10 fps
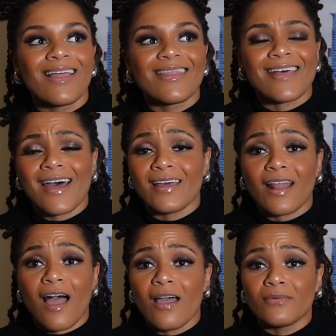that
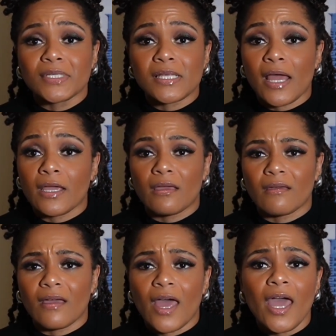I was like,
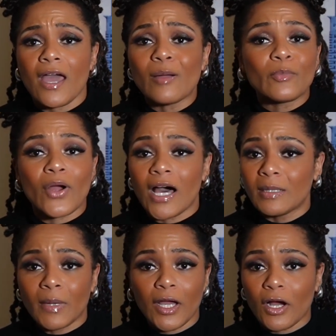hey, I'm proud
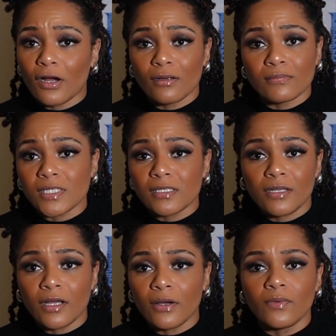of my arms, you
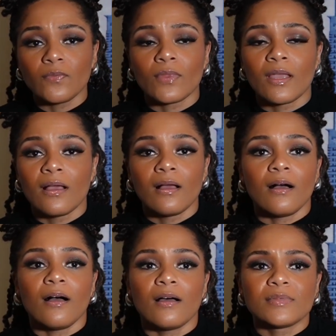know?
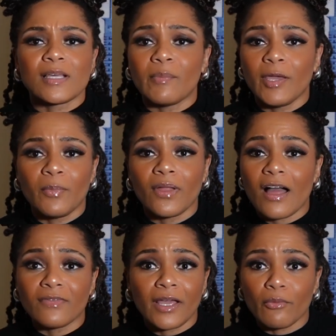Um, some people
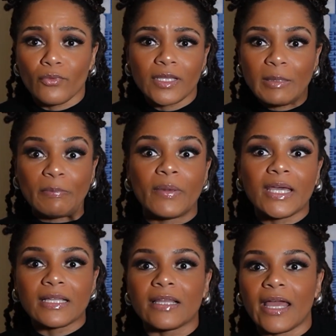have like really
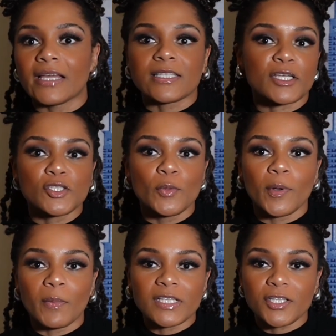big legs, like
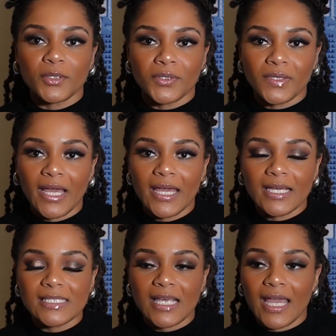super muscular
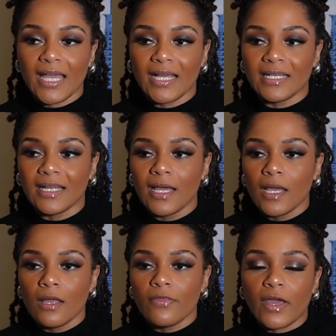legs, and
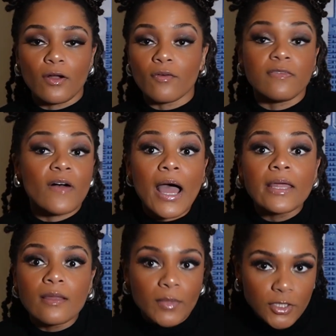they don't
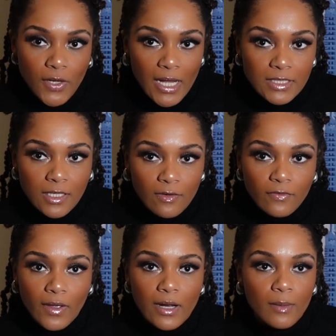find them attractive.
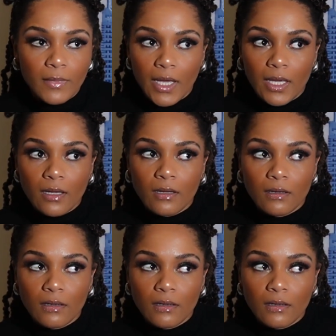And I'm like,